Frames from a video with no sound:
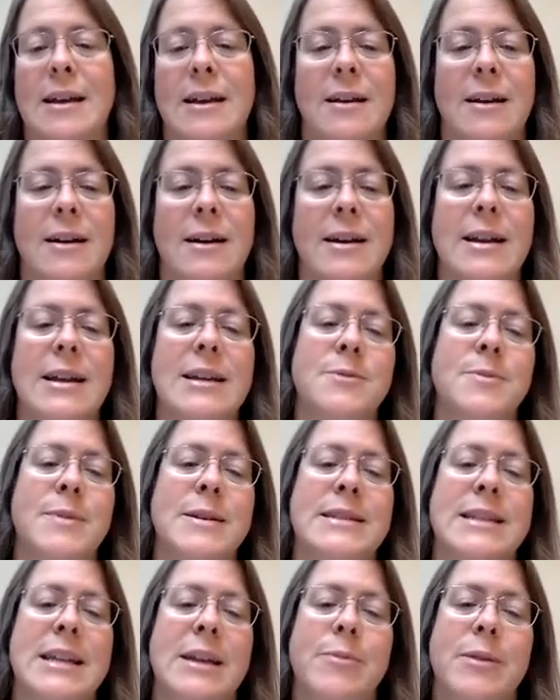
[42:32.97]
God has
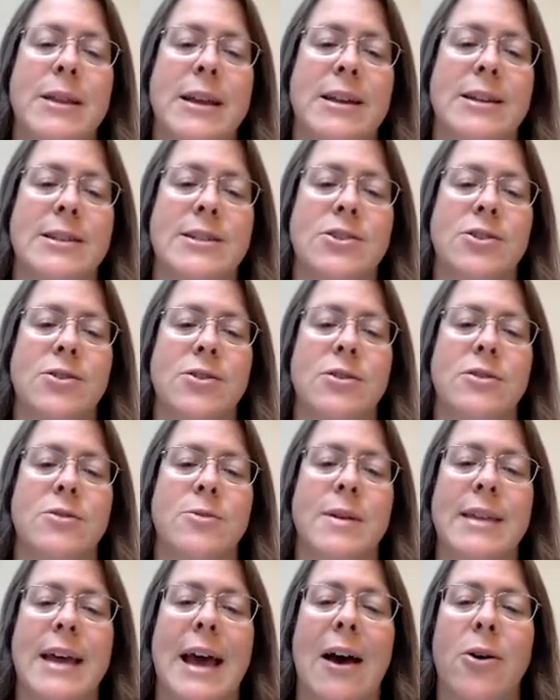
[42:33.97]
been deeply concerned
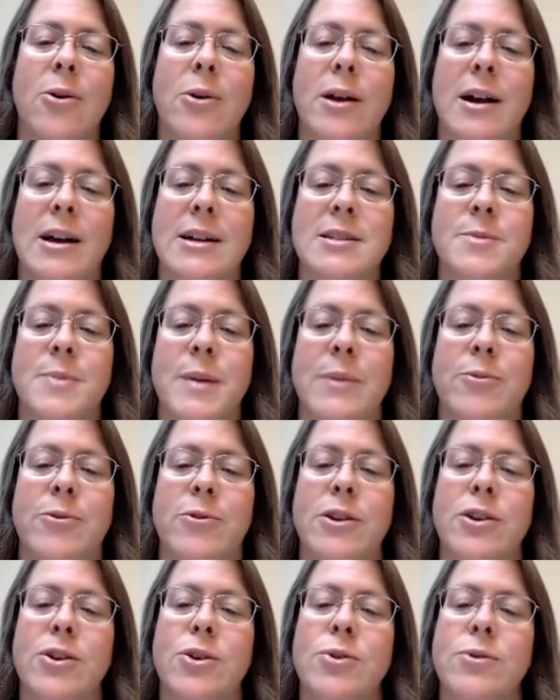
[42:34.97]
with how God's people
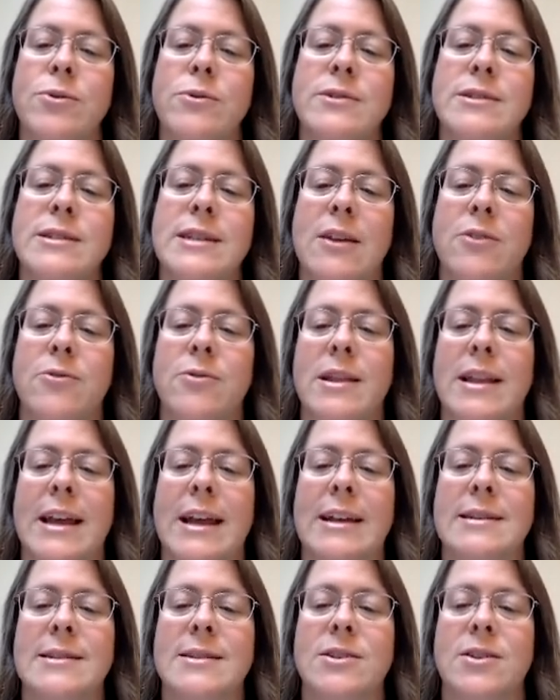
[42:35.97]
use and
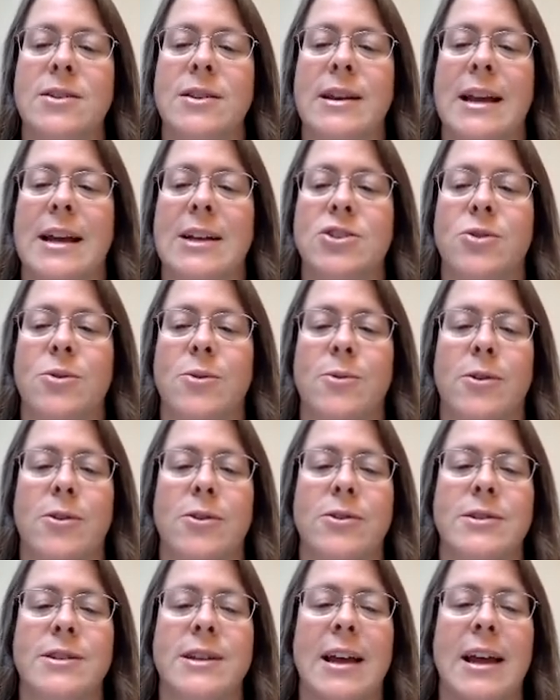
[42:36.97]
relate to the natural
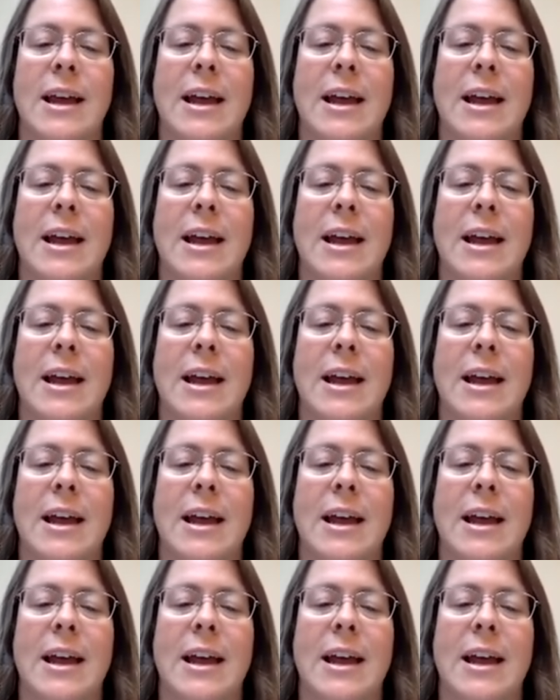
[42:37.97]
world